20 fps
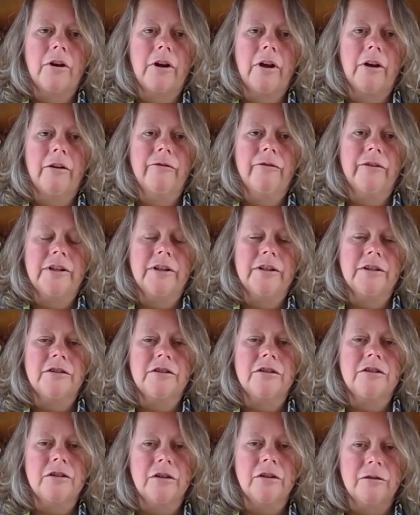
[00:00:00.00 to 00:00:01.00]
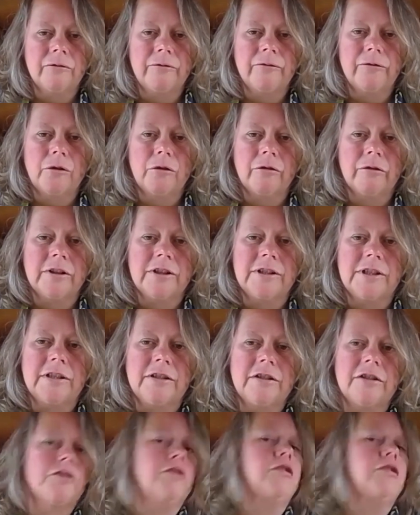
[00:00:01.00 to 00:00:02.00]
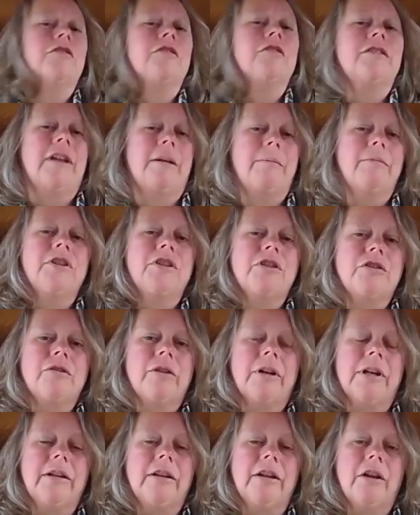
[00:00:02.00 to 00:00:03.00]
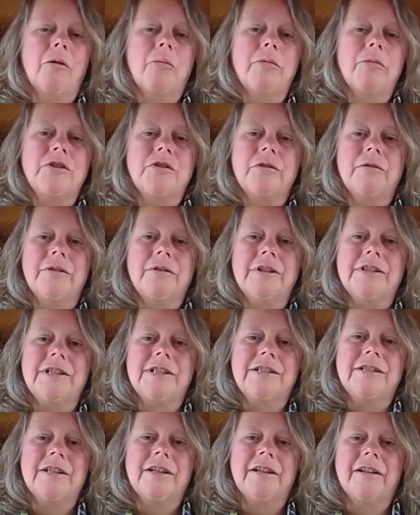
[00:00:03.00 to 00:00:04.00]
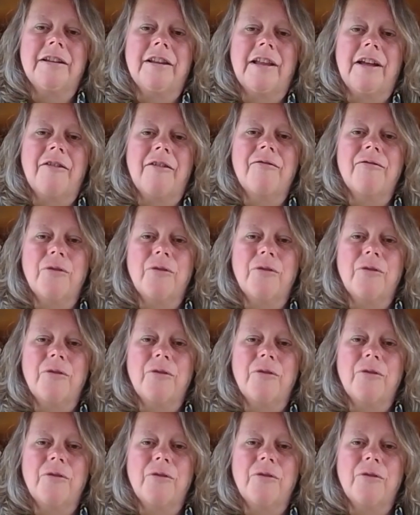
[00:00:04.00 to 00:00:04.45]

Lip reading: COVID has done for us is to just demonstrate the opportunities that are there